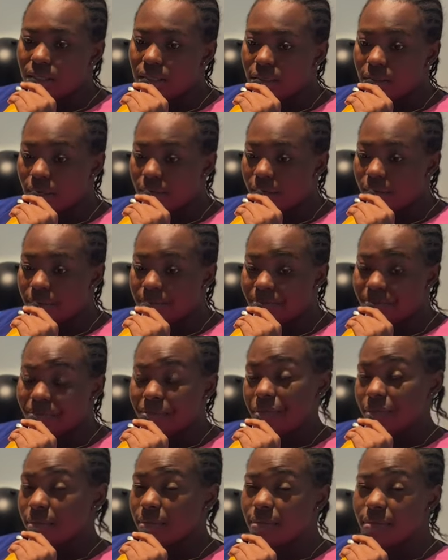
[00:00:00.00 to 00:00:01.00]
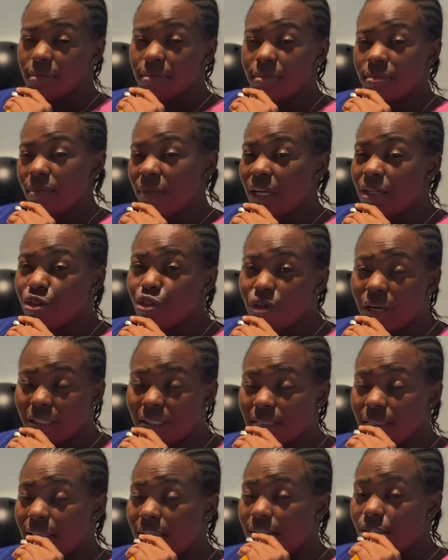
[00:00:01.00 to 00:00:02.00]
trans, um,
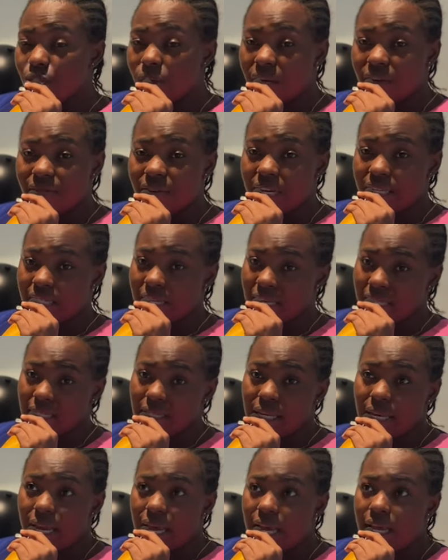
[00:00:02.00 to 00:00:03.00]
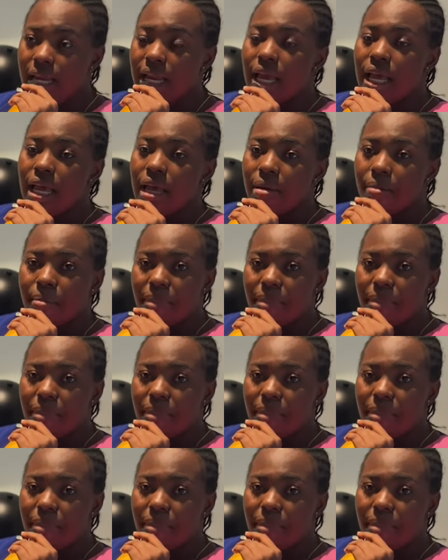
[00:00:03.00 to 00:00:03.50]
translate whatever they are saying,